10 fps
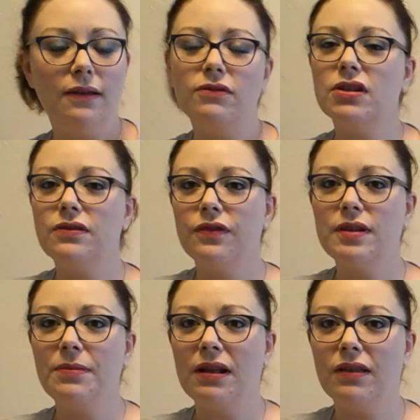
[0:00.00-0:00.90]
Just for
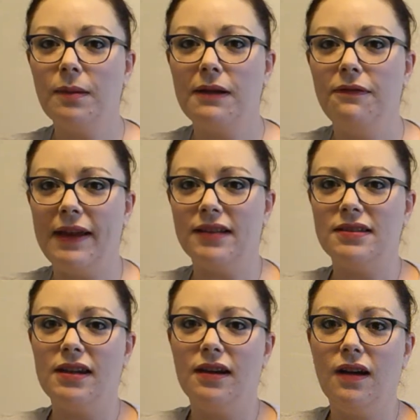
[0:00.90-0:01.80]
something a little bit
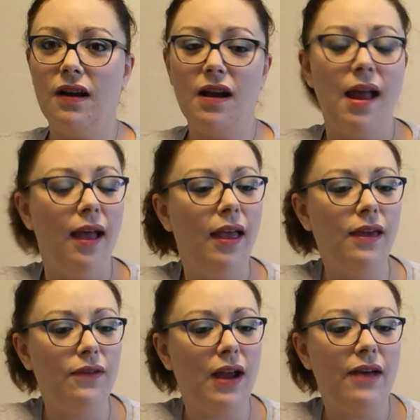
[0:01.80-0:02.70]
fancier, if
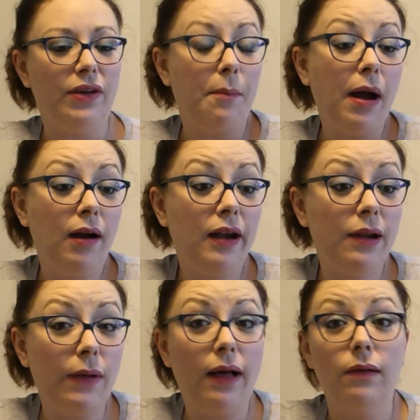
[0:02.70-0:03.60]
you're having a party,
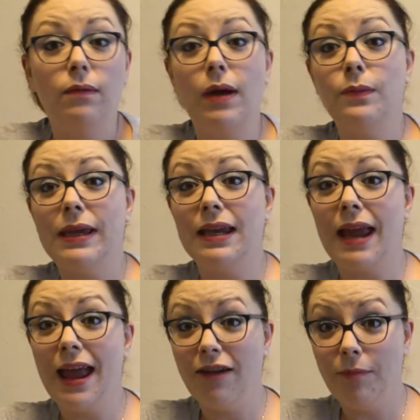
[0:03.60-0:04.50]
well, when we can
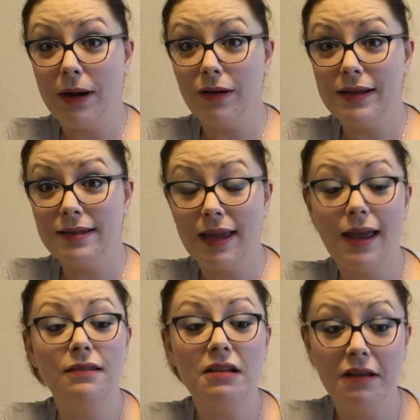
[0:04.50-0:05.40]
have parties
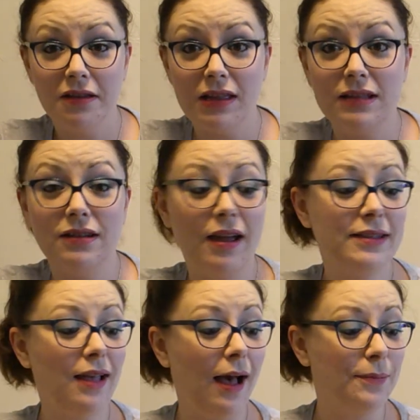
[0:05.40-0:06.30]
again, that's a nice
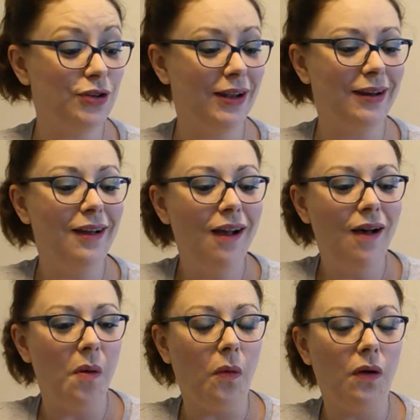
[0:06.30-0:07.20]
option,
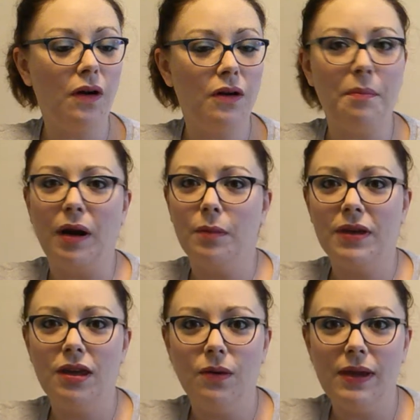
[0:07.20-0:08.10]
or a
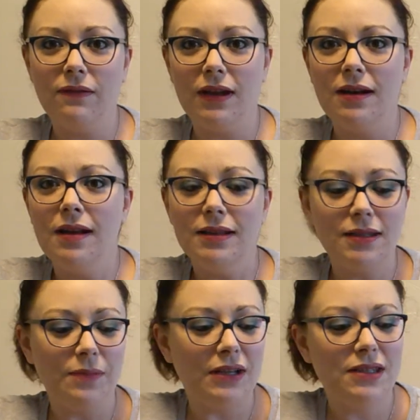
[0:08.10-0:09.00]
barbecue even,
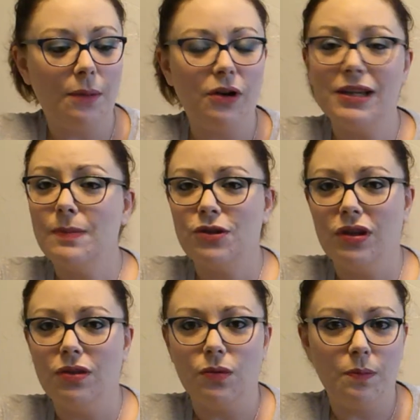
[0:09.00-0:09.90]
something summery, especially
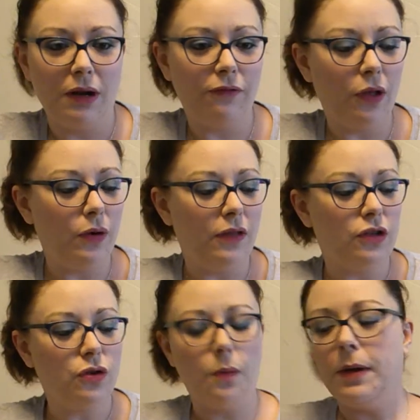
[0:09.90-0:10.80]
the root beer float and the
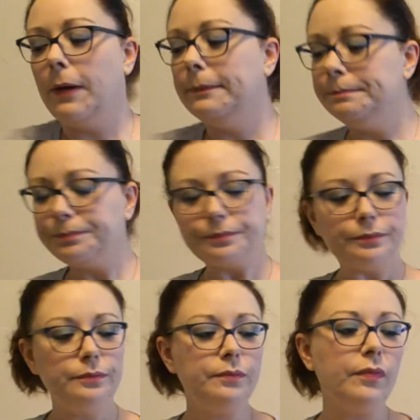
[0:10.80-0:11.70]
Tropy one.
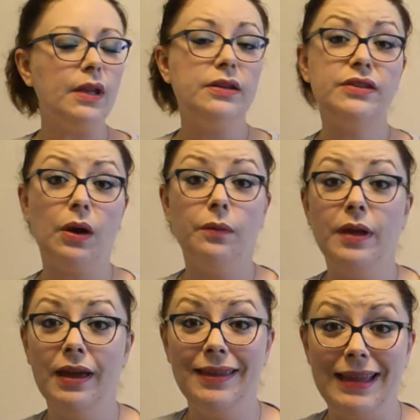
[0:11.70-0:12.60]
So
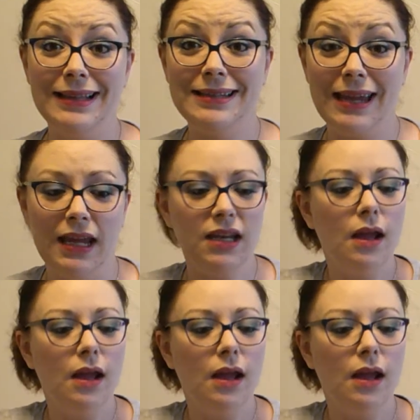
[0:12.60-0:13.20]
that's it.